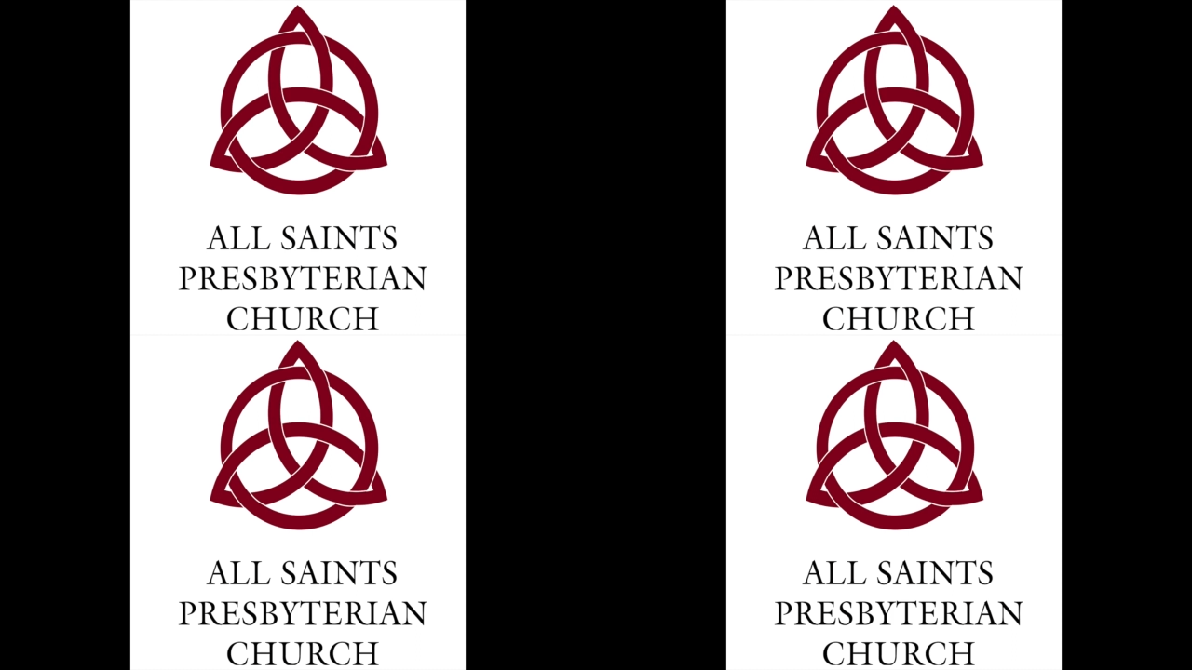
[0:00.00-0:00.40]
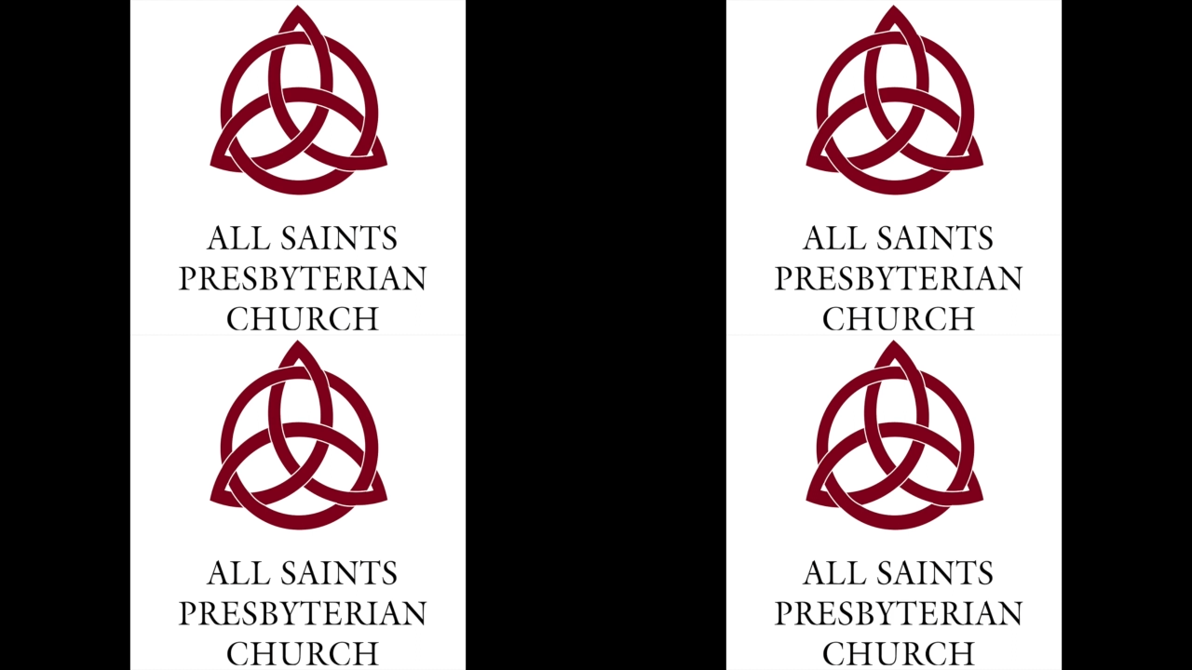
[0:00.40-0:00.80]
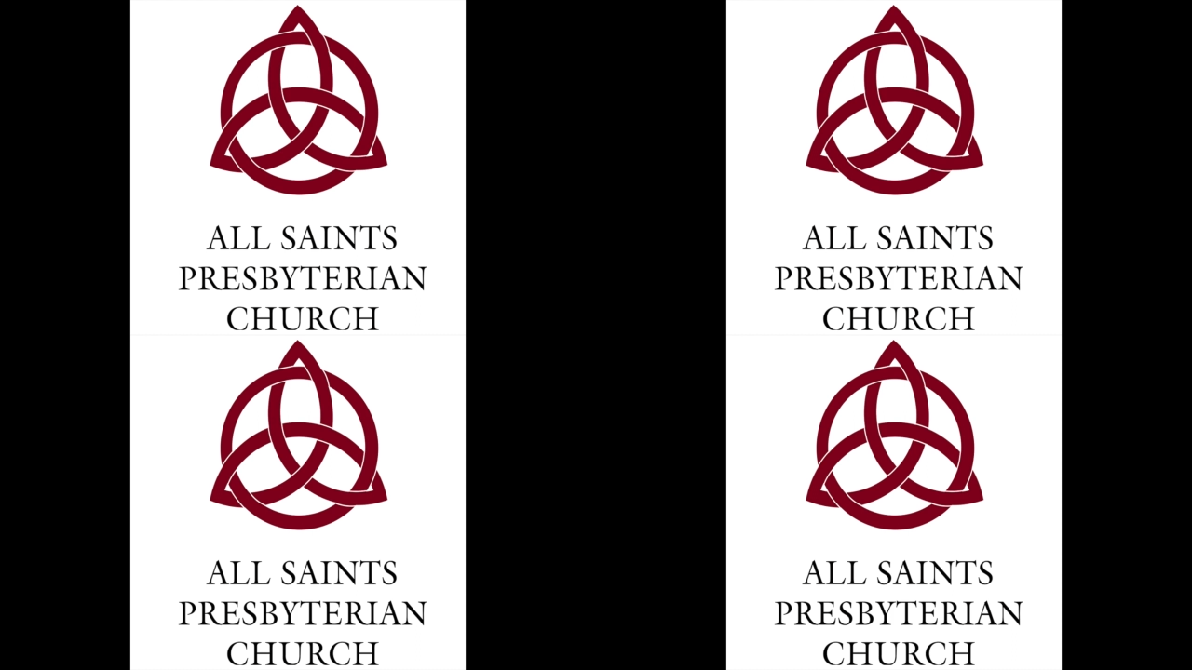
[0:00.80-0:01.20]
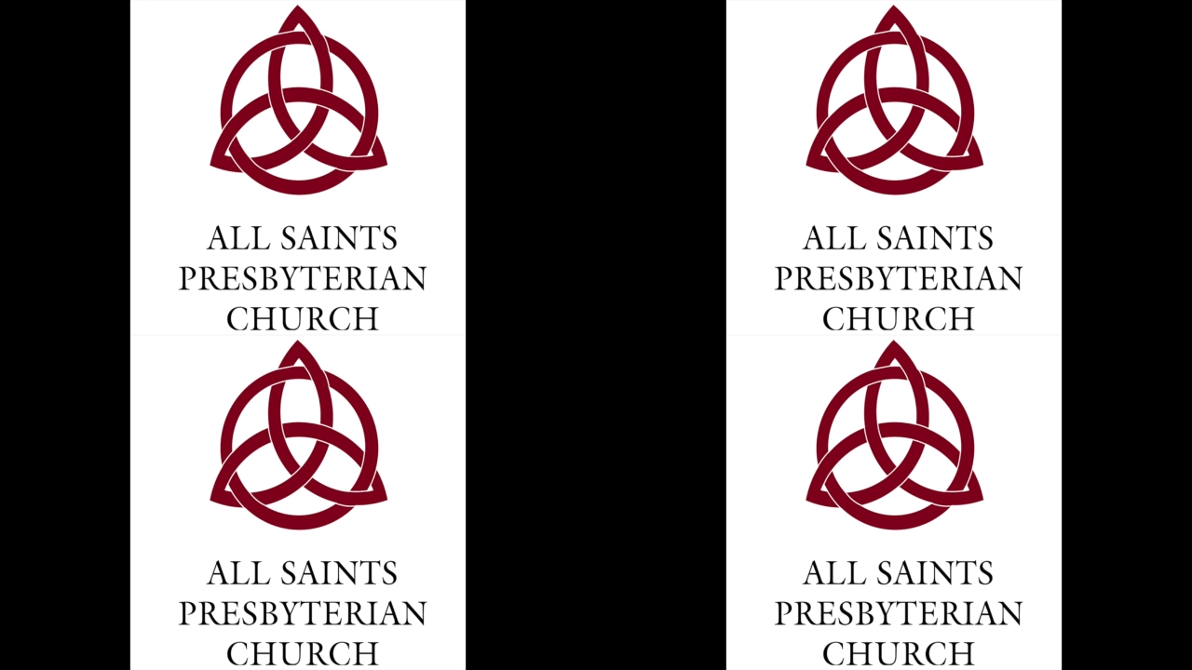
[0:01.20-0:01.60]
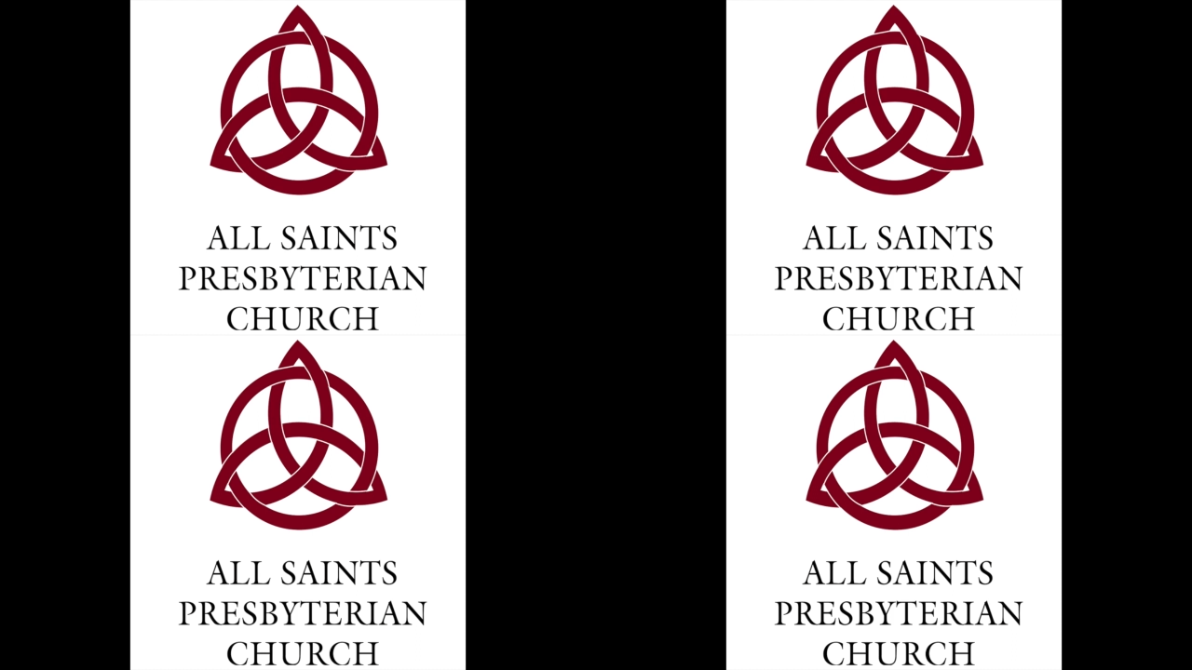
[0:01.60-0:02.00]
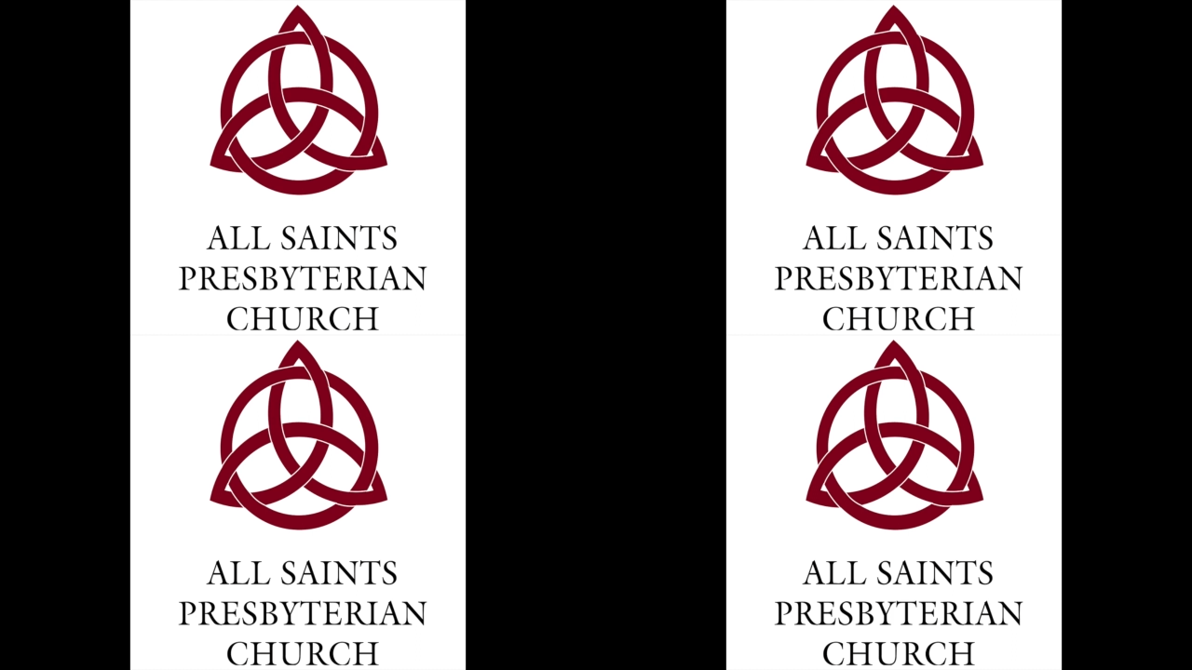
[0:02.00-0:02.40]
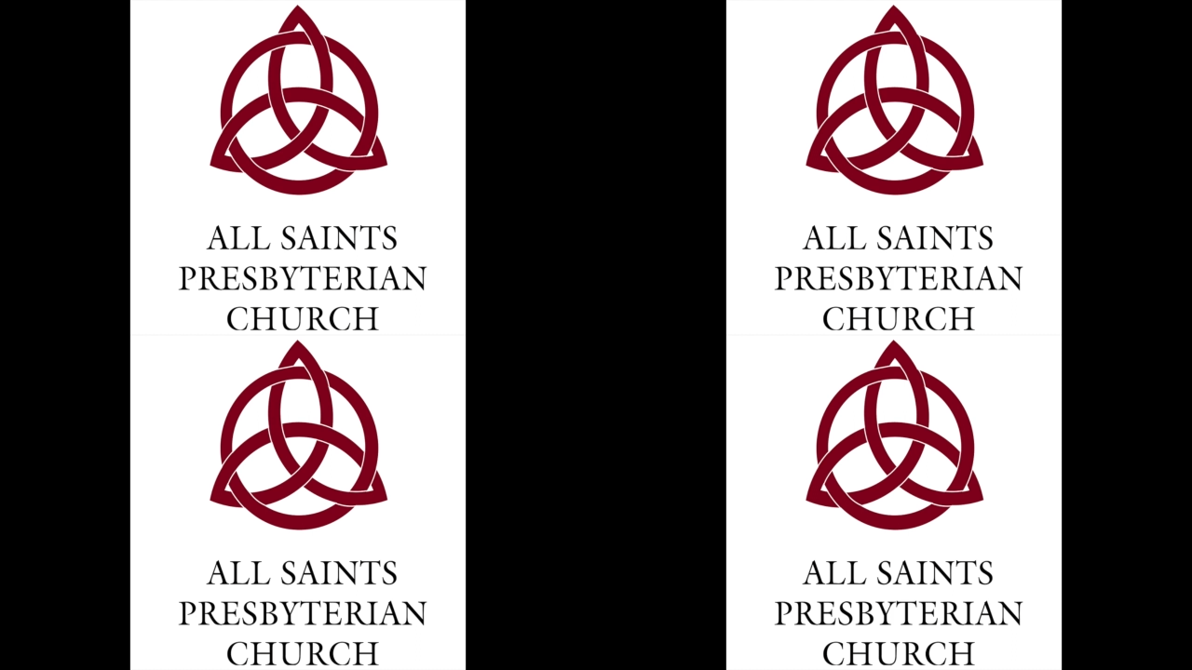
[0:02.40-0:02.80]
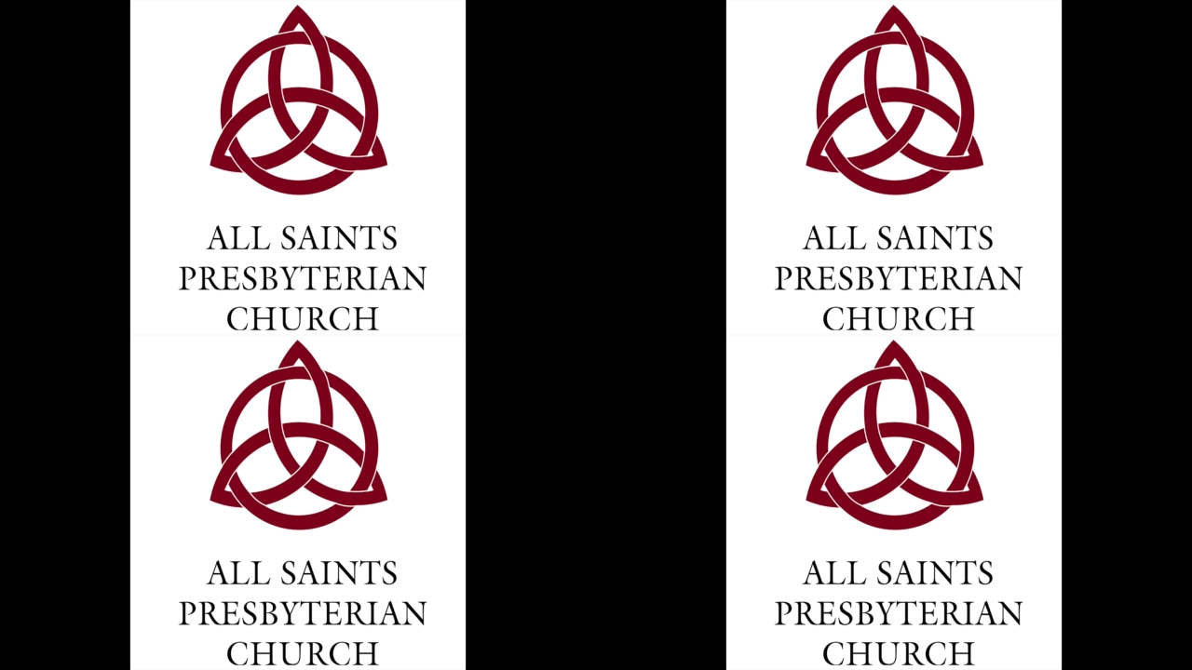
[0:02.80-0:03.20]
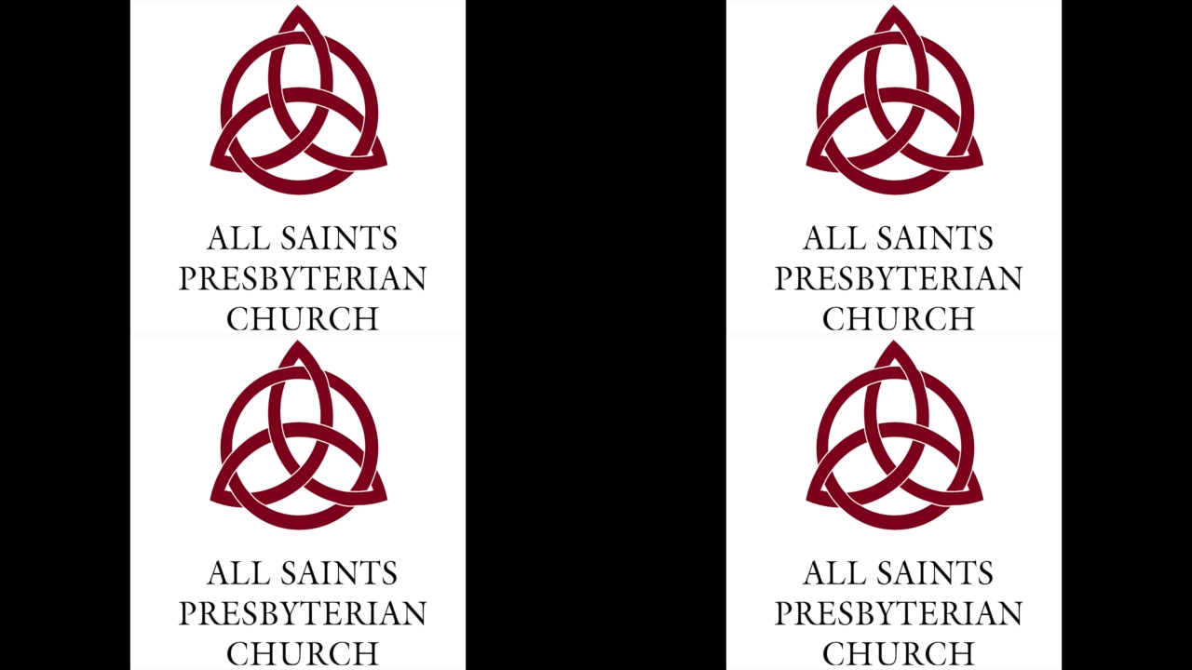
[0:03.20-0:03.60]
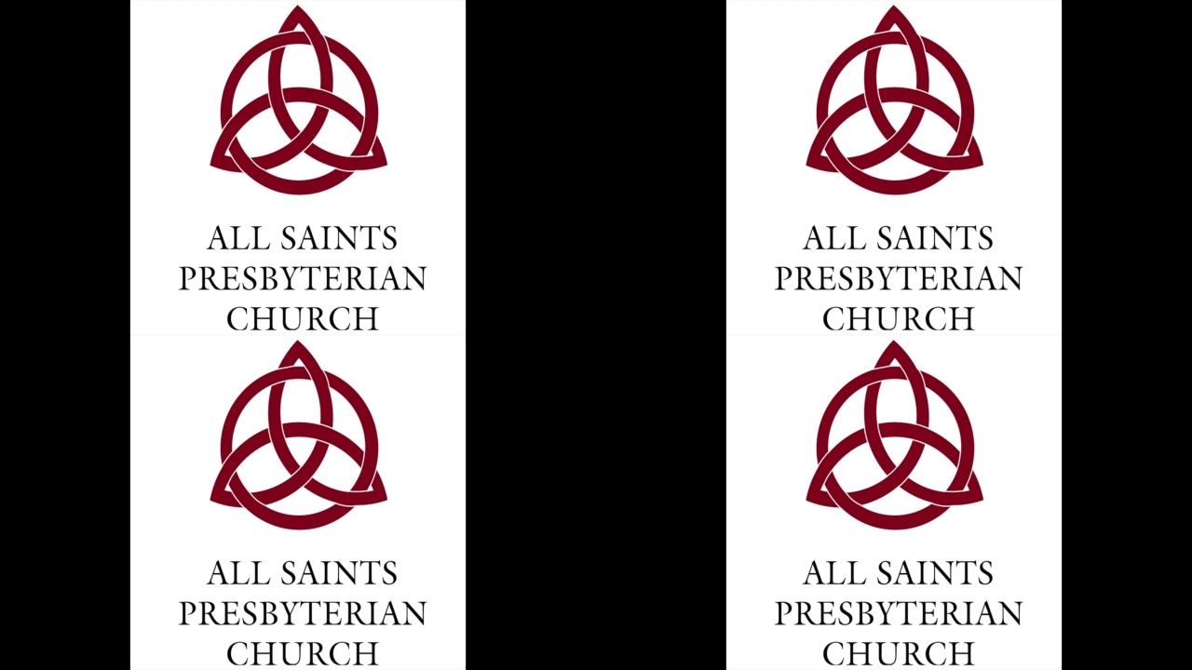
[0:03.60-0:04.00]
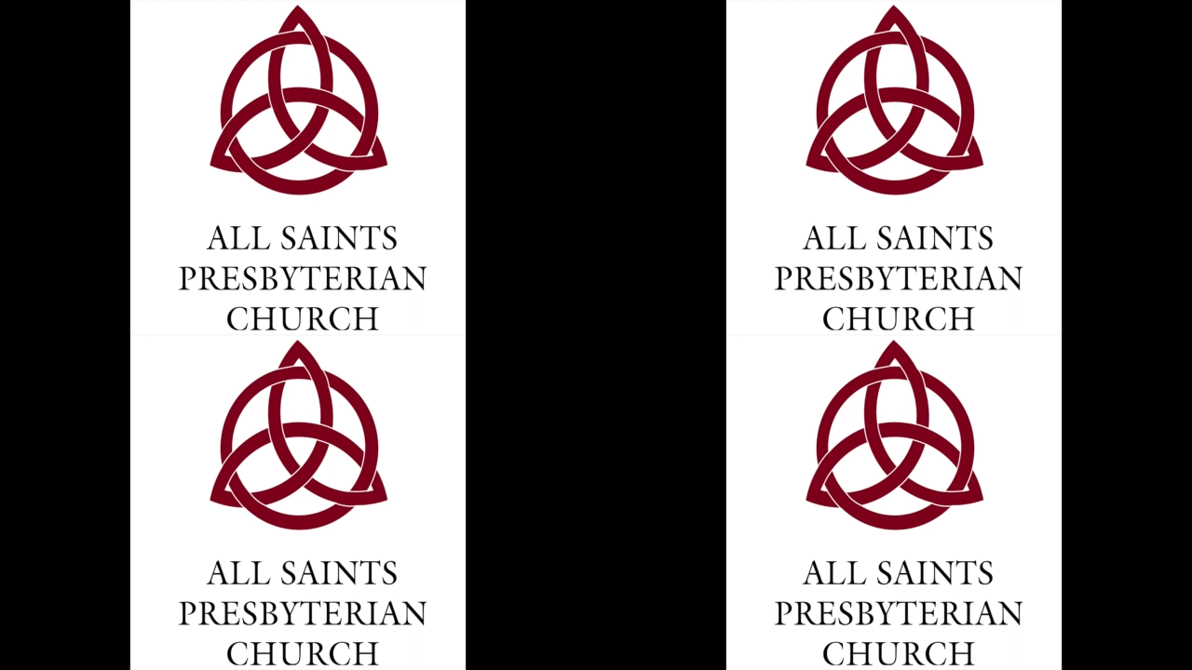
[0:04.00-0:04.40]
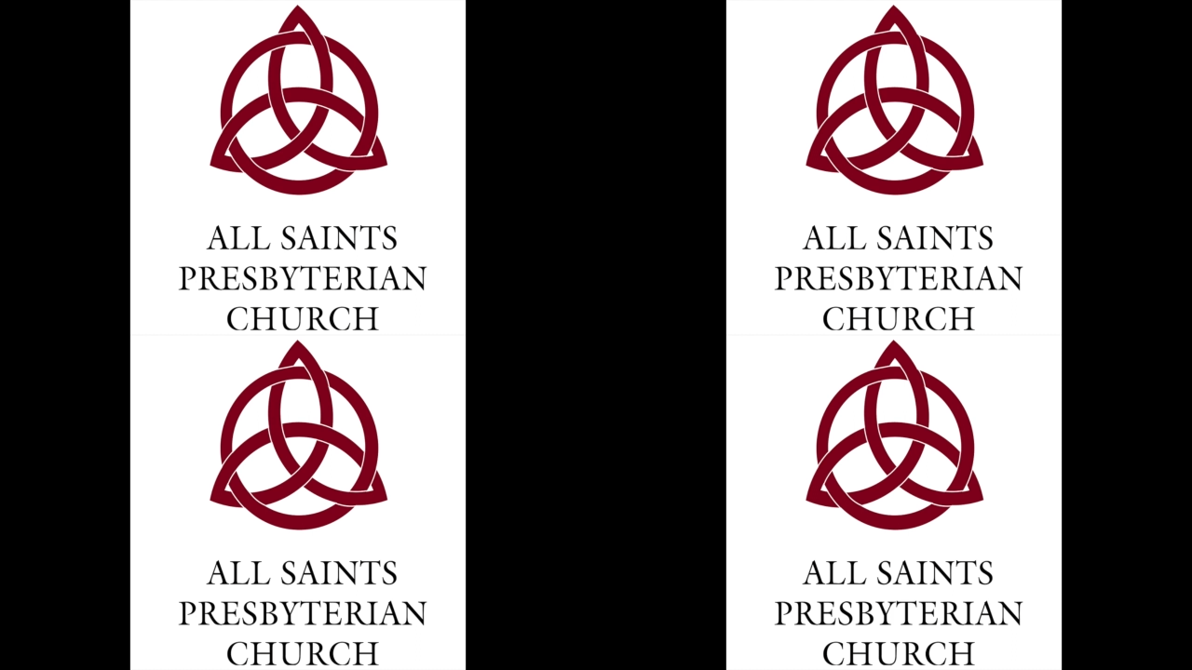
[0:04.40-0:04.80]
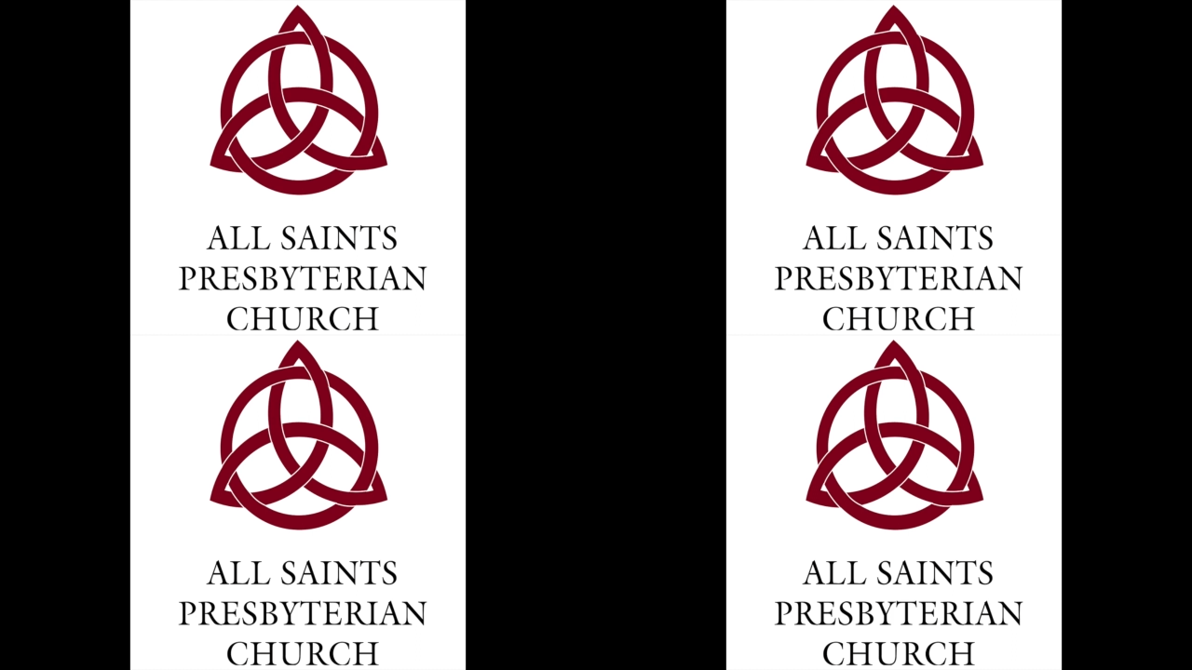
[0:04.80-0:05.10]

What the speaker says: Nobody's mouth can be seen.